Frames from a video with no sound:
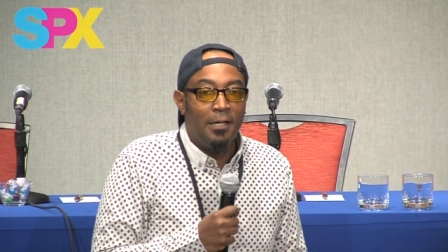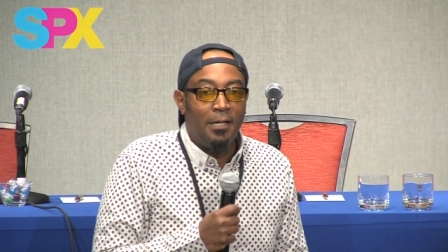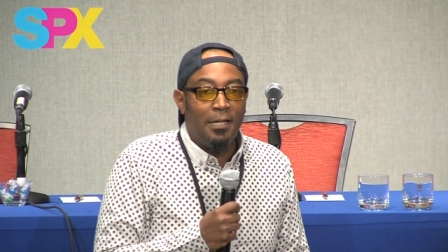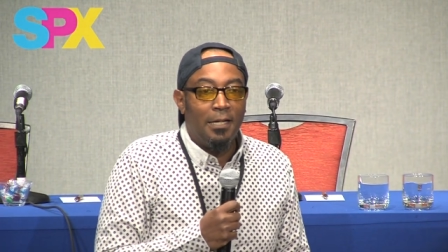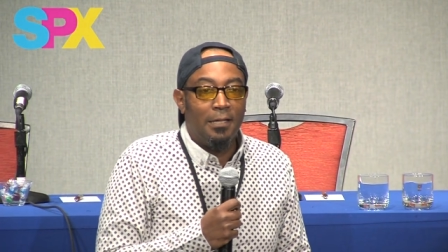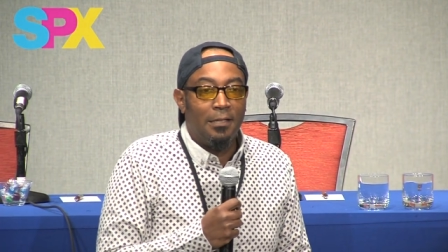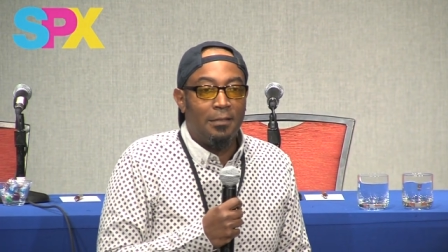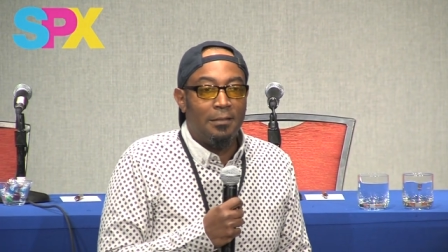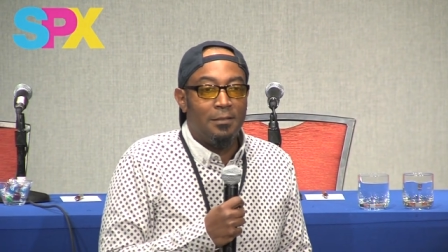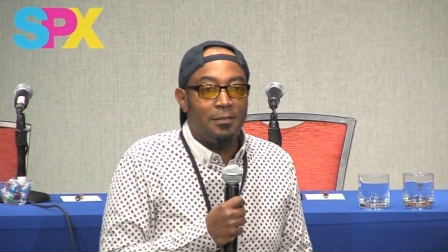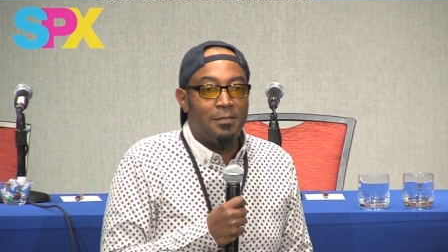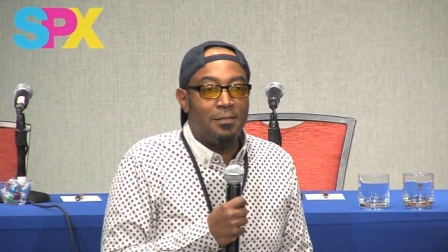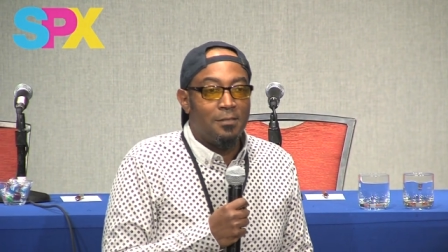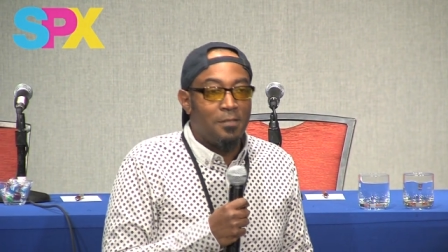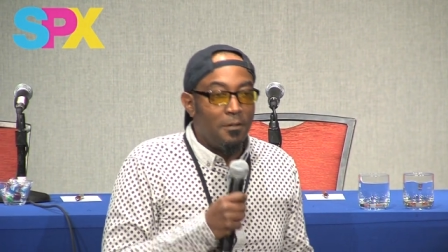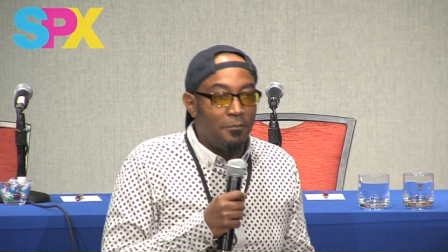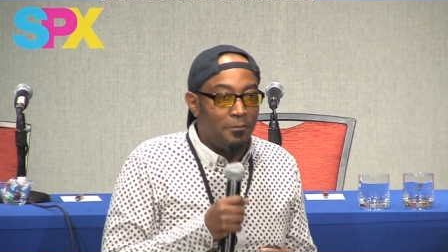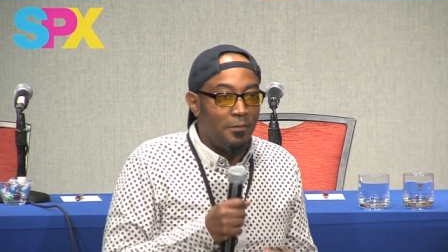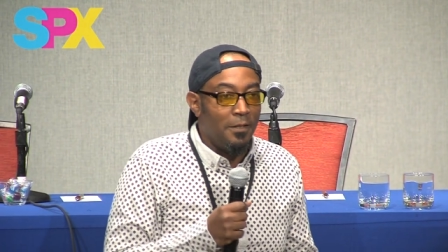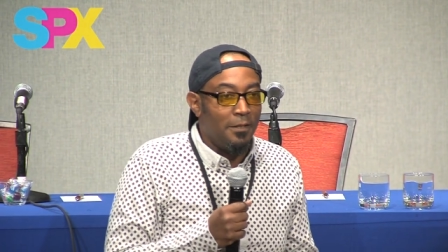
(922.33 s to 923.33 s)
and
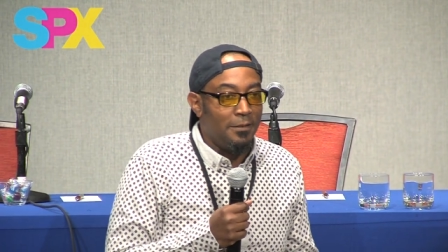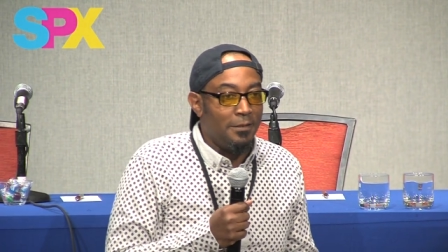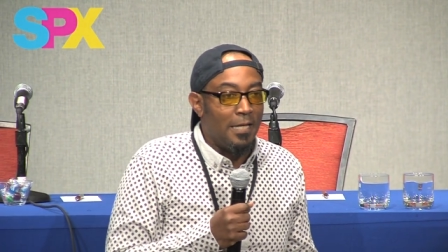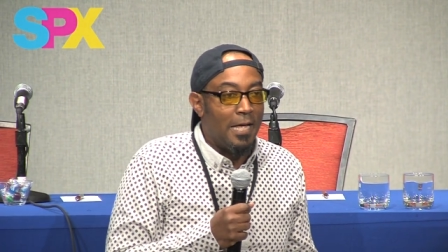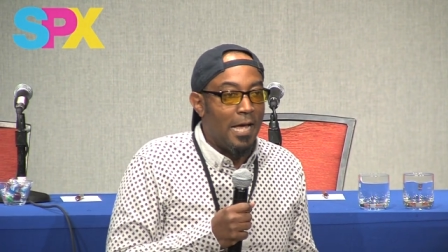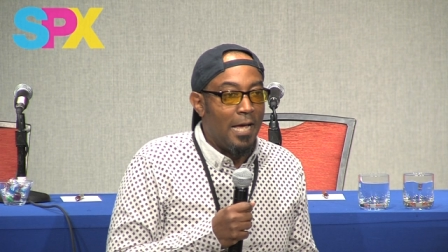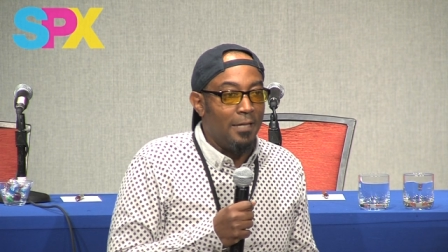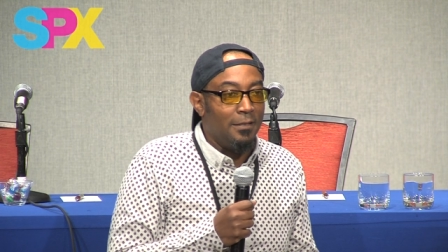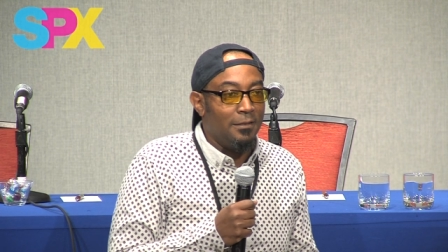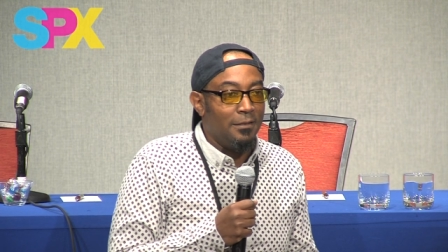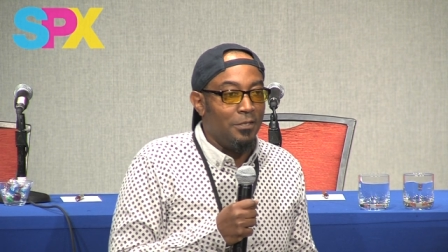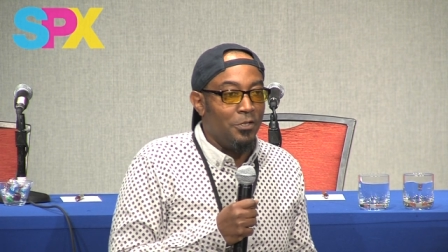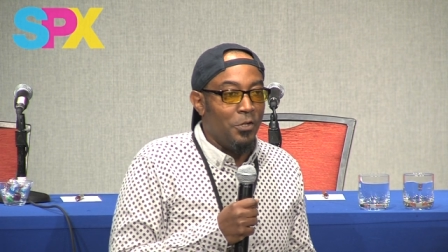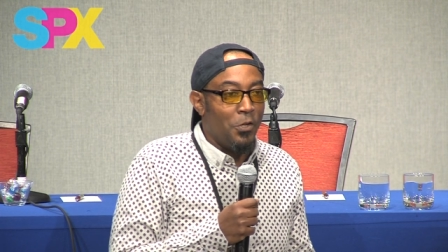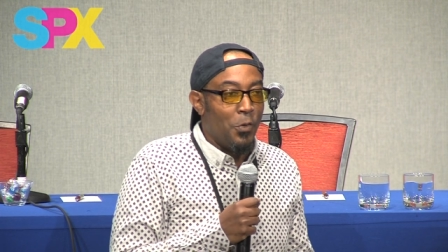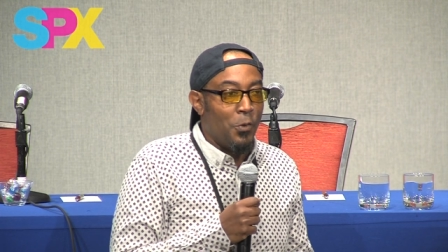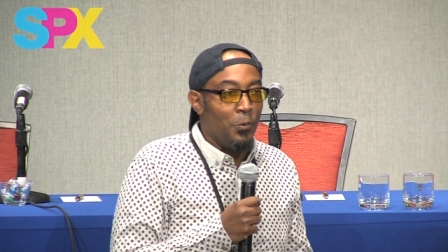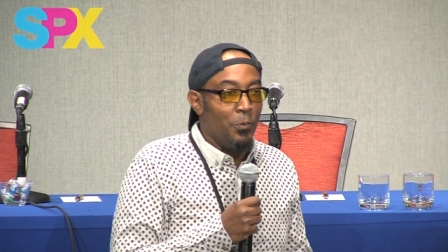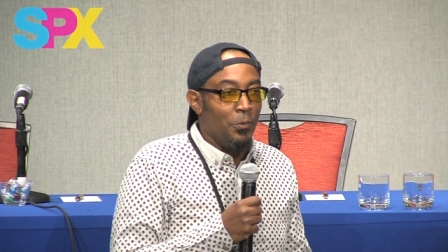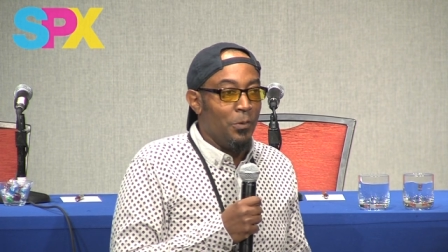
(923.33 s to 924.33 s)
stuff like that, you
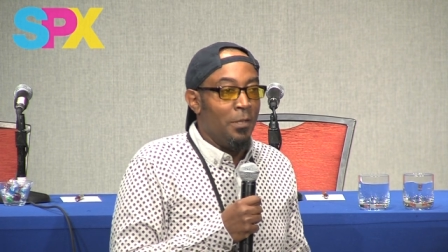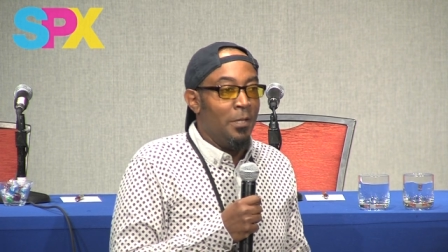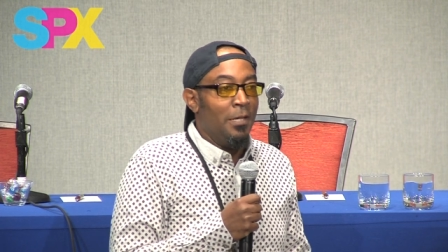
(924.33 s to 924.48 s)
know?